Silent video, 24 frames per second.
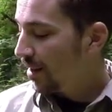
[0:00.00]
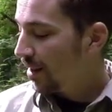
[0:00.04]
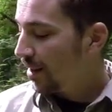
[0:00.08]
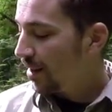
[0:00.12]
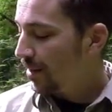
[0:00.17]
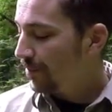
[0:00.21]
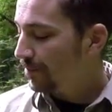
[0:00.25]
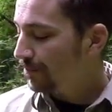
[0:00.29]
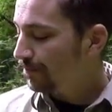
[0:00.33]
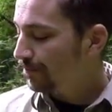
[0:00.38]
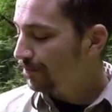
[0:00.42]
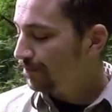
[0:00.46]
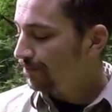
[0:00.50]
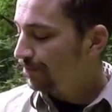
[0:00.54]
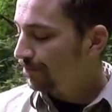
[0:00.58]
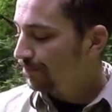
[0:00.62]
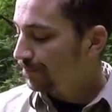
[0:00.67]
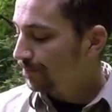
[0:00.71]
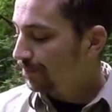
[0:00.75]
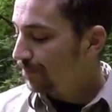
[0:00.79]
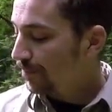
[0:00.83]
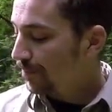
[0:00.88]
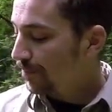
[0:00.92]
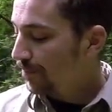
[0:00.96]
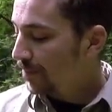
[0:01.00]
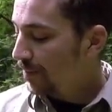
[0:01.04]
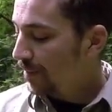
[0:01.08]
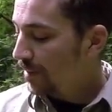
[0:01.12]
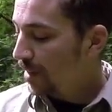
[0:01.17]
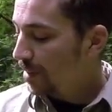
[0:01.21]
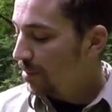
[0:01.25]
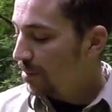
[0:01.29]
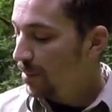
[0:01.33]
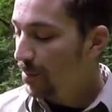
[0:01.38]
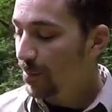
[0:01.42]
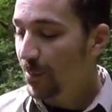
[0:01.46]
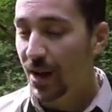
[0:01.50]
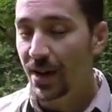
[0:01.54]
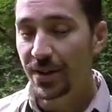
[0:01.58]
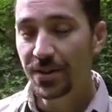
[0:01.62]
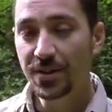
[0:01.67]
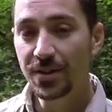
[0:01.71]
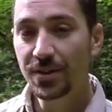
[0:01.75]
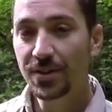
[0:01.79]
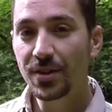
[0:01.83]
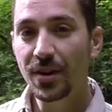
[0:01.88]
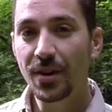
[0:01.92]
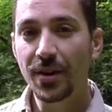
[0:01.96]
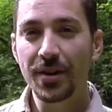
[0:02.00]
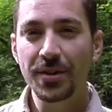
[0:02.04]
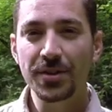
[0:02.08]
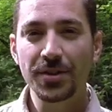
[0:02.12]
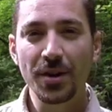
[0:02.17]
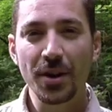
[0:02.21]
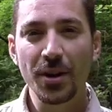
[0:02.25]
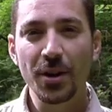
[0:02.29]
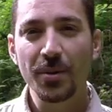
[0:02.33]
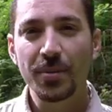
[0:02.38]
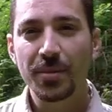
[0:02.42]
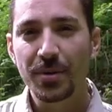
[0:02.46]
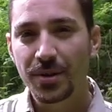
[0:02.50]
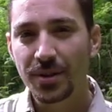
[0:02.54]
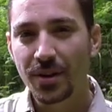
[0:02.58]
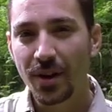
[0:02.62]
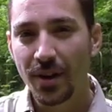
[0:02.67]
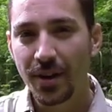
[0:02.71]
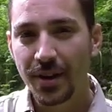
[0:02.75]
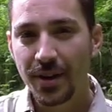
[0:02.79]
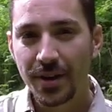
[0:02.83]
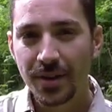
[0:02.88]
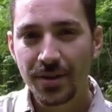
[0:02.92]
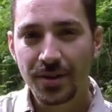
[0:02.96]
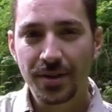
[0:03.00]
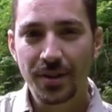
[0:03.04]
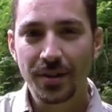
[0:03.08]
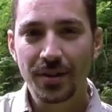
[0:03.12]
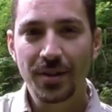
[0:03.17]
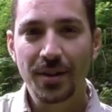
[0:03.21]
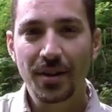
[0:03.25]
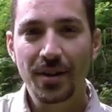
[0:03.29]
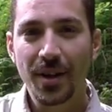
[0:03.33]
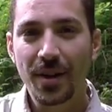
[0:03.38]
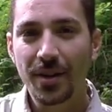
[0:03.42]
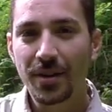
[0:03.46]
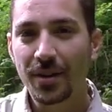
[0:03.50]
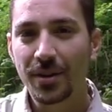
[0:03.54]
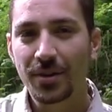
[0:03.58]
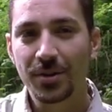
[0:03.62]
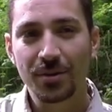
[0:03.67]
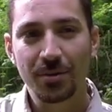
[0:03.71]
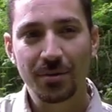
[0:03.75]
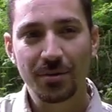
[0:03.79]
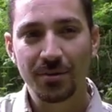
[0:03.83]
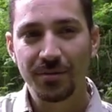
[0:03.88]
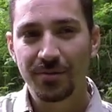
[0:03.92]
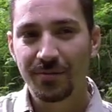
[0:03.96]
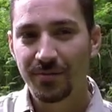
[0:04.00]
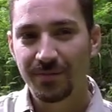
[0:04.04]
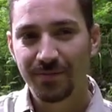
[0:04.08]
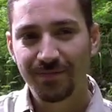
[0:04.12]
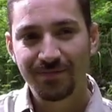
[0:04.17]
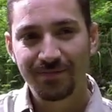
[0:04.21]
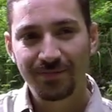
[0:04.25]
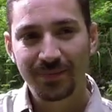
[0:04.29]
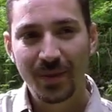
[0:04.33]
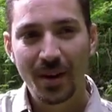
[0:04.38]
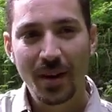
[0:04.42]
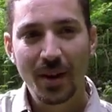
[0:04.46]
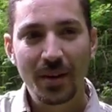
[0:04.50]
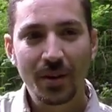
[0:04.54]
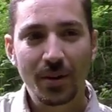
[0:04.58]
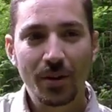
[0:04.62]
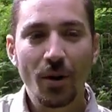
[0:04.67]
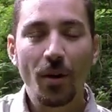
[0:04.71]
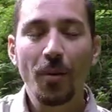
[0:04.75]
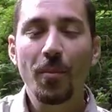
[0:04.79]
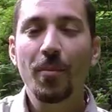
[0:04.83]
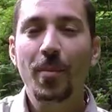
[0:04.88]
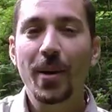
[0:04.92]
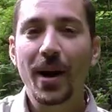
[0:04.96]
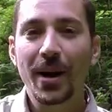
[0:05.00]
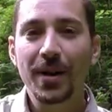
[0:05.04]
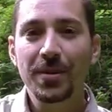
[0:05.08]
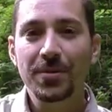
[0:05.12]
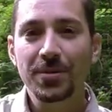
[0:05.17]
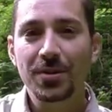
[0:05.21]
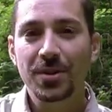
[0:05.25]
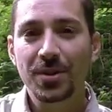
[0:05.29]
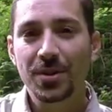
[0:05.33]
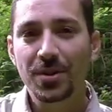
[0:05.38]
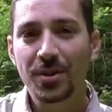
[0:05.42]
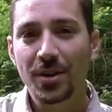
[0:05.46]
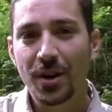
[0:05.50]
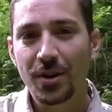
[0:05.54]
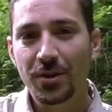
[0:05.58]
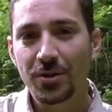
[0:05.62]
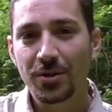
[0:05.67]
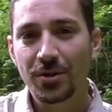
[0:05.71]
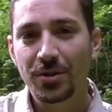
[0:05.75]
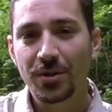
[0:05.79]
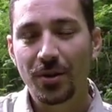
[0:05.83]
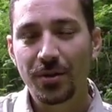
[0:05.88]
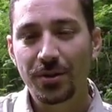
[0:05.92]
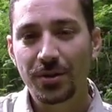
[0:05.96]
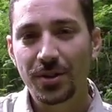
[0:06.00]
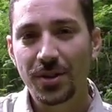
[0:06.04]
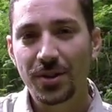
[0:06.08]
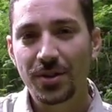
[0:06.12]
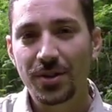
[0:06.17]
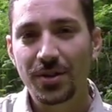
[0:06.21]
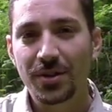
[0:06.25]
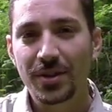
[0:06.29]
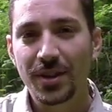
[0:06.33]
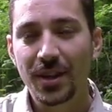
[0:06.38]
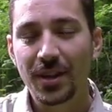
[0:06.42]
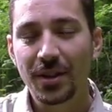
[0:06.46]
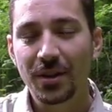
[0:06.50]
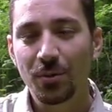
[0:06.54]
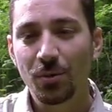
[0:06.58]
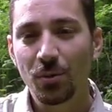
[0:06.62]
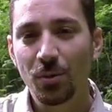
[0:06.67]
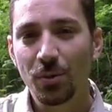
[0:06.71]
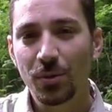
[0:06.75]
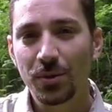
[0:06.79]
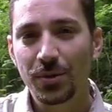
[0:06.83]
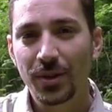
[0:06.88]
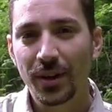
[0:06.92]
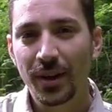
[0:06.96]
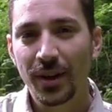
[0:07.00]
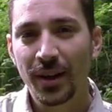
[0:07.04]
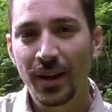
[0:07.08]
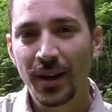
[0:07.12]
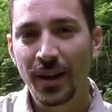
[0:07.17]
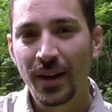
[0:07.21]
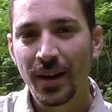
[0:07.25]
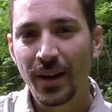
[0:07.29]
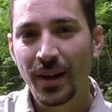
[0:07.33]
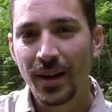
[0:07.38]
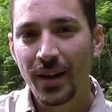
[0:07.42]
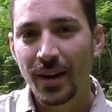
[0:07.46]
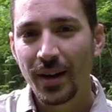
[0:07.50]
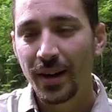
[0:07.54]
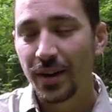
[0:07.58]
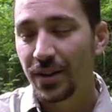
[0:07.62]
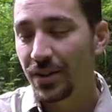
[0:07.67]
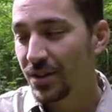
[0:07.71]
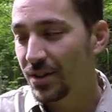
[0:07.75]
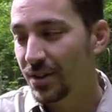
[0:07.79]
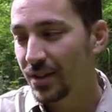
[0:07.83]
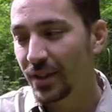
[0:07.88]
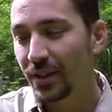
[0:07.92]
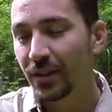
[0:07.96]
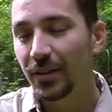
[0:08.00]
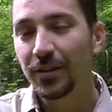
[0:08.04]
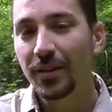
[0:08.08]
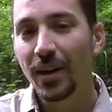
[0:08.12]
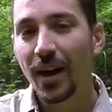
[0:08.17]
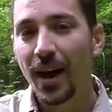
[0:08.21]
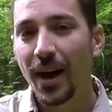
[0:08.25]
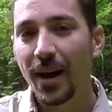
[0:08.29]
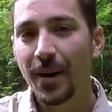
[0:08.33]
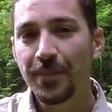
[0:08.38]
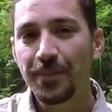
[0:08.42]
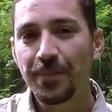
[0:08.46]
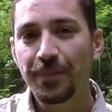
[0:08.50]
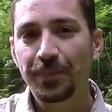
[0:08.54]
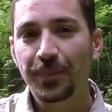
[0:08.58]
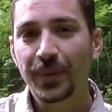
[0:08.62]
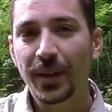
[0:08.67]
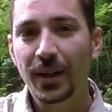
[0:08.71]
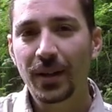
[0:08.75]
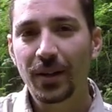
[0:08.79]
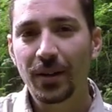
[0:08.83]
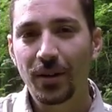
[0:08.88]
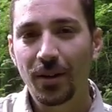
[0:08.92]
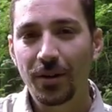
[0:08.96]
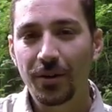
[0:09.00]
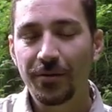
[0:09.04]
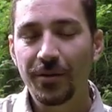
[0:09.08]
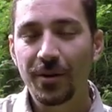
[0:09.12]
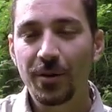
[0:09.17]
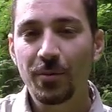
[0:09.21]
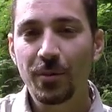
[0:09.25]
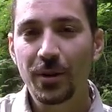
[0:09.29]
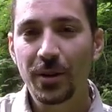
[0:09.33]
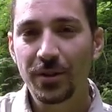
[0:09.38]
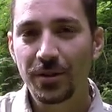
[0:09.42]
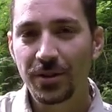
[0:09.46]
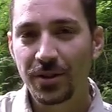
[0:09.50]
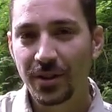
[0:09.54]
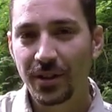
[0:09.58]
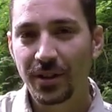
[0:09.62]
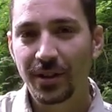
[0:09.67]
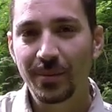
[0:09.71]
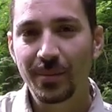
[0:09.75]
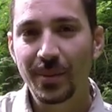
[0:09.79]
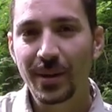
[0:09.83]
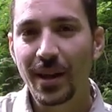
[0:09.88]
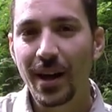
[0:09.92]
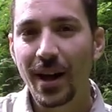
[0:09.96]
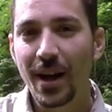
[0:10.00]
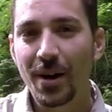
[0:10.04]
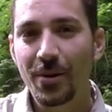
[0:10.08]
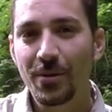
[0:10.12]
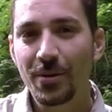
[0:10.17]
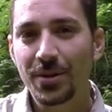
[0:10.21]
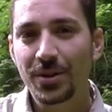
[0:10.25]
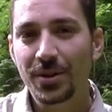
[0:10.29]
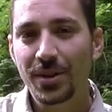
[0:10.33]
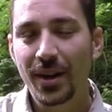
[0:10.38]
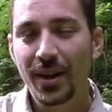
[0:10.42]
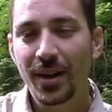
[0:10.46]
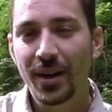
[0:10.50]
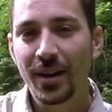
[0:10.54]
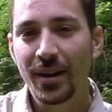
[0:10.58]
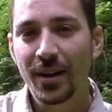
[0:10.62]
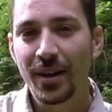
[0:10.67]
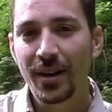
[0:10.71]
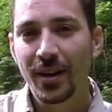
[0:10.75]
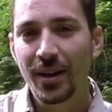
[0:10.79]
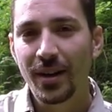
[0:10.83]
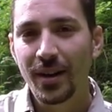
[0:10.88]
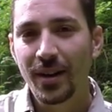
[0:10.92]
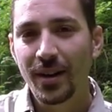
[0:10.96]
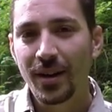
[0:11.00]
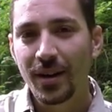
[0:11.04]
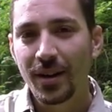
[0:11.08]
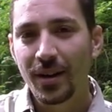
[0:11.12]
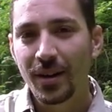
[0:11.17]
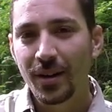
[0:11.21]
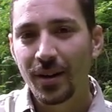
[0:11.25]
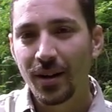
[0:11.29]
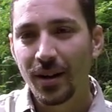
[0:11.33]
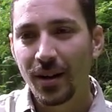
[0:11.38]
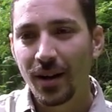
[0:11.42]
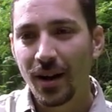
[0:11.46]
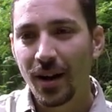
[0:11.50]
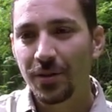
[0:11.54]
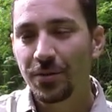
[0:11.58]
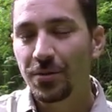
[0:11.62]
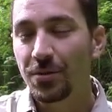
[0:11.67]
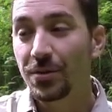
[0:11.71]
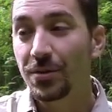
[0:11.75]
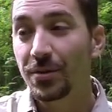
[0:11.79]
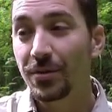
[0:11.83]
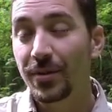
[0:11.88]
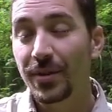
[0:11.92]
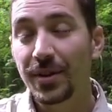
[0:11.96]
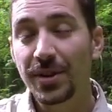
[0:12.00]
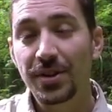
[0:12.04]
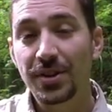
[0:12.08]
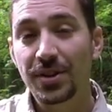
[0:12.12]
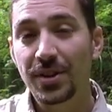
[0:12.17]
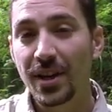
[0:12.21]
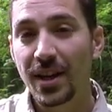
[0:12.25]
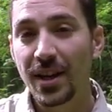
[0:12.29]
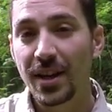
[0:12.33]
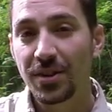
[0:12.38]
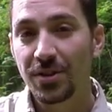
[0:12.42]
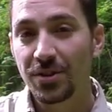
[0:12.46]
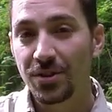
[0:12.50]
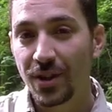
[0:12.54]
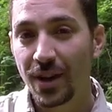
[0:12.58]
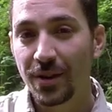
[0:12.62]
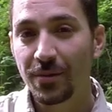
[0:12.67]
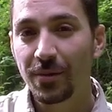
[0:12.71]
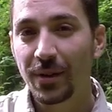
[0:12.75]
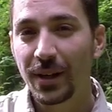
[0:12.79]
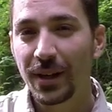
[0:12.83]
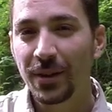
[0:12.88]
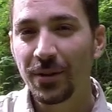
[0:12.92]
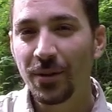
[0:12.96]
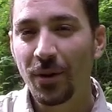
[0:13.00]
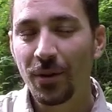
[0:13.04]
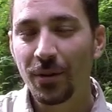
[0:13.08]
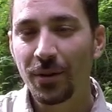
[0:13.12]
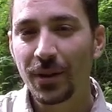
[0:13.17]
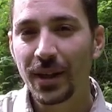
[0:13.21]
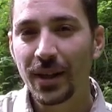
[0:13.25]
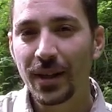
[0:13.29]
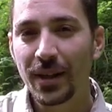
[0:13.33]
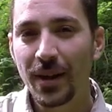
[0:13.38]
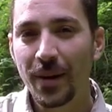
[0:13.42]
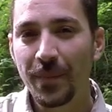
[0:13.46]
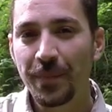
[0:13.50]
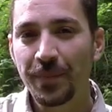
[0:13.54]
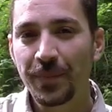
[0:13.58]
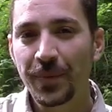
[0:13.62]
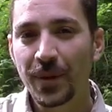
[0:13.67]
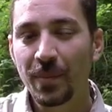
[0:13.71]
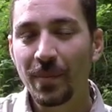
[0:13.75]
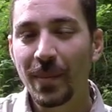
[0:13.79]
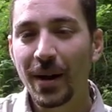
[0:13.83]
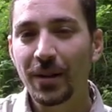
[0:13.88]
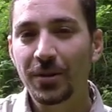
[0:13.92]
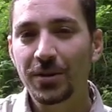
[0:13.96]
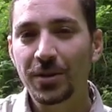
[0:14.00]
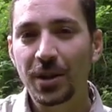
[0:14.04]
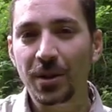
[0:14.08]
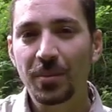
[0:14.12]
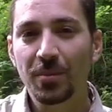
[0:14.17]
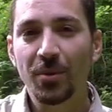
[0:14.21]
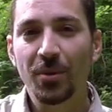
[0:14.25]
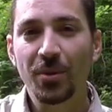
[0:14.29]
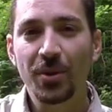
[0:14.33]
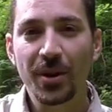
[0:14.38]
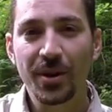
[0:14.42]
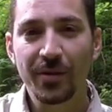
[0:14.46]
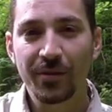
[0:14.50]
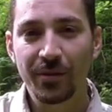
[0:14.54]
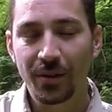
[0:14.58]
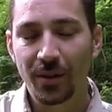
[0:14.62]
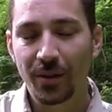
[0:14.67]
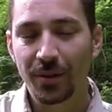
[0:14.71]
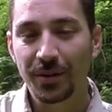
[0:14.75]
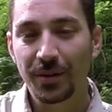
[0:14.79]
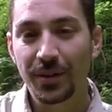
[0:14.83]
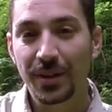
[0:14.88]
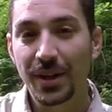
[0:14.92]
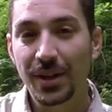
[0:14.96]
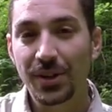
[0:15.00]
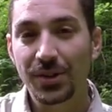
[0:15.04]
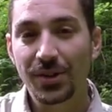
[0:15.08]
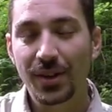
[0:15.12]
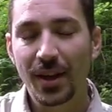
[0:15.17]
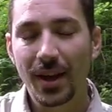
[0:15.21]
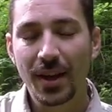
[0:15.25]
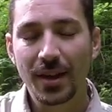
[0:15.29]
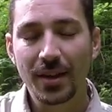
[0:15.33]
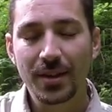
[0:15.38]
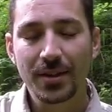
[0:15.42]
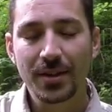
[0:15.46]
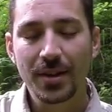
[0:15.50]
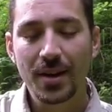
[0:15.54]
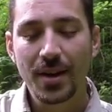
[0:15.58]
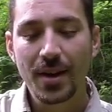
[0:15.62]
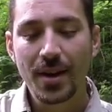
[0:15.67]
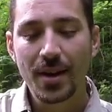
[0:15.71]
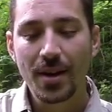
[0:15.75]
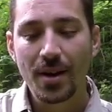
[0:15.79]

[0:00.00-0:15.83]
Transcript: But pesticides, herbicides and other sort of compounds as such, toxicity in the water, is still there. And a lot of it will still be there, as 100 degrees C is generally not the the melting point of a lot of these things.